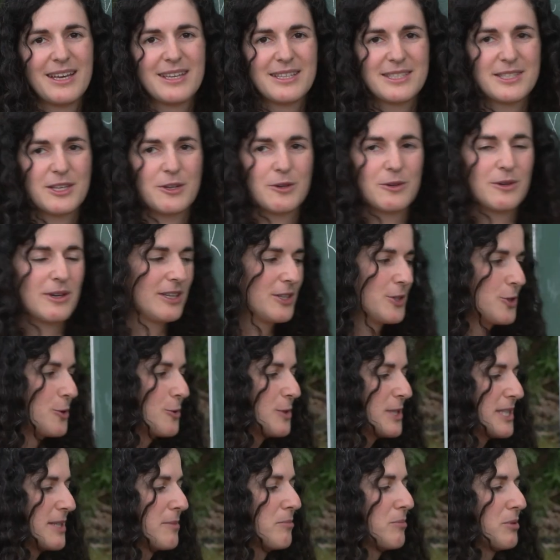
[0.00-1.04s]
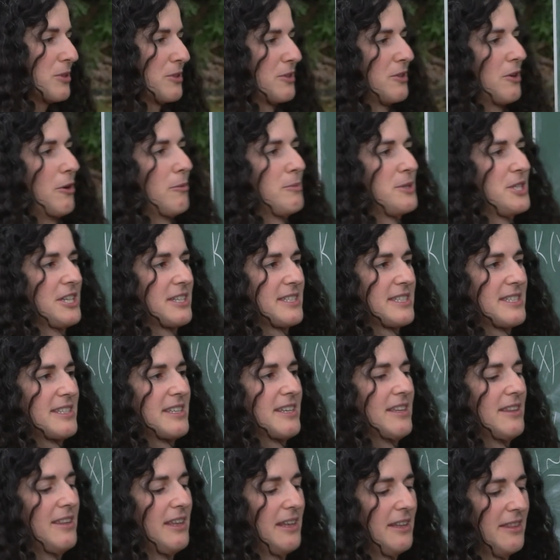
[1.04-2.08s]
So two simpler objects
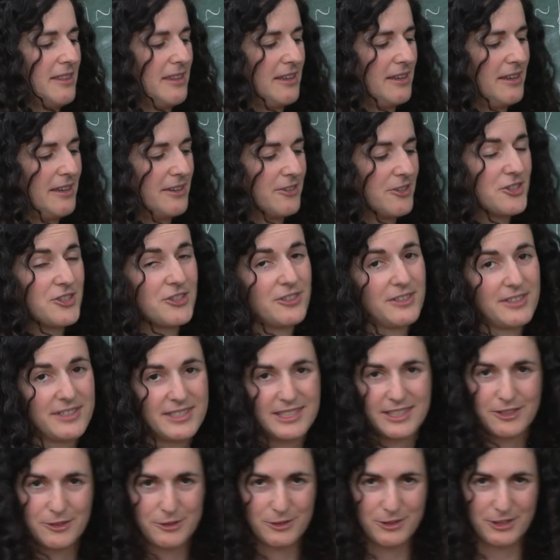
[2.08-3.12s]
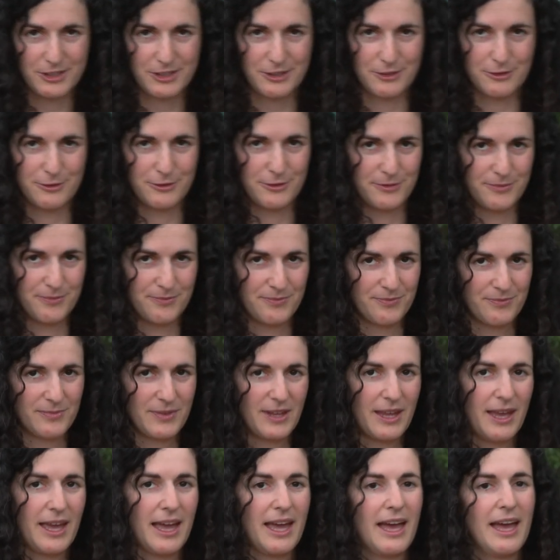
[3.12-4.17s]
than the original singular curve.
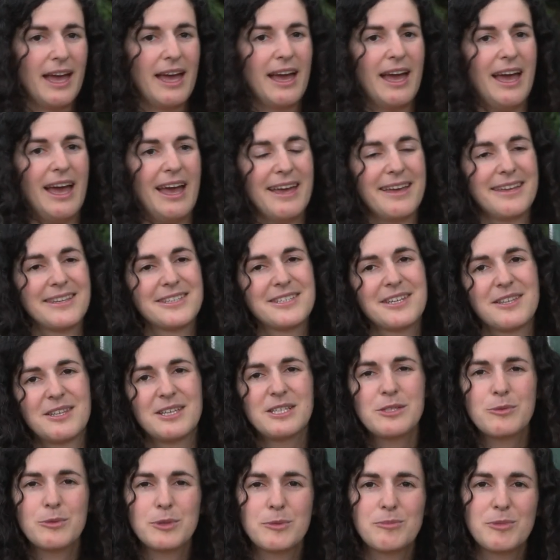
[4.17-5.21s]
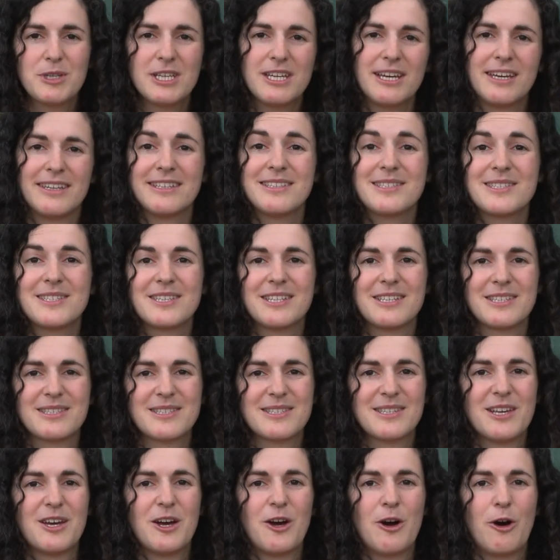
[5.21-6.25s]
And this would be an instance
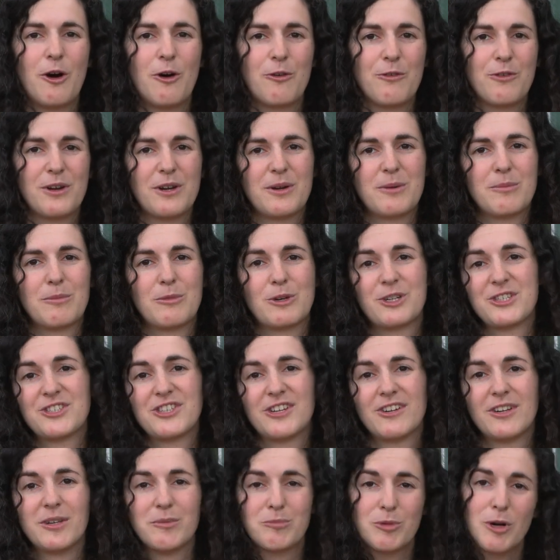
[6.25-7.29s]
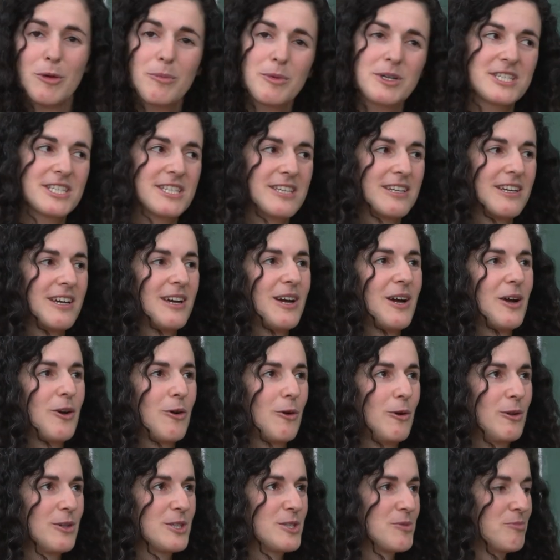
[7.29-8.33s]
of a more general property
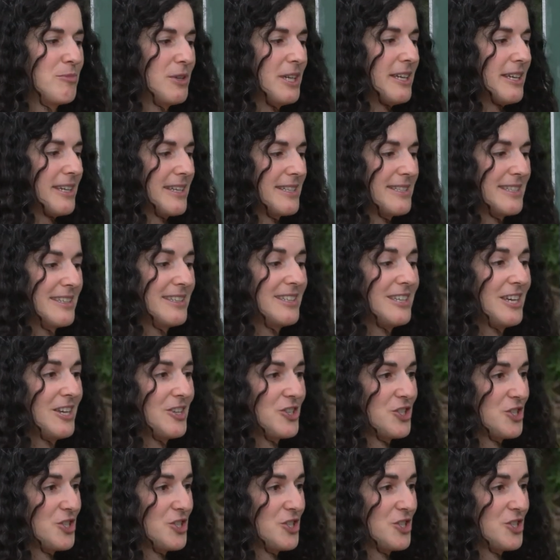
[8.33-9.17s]
called being a CDH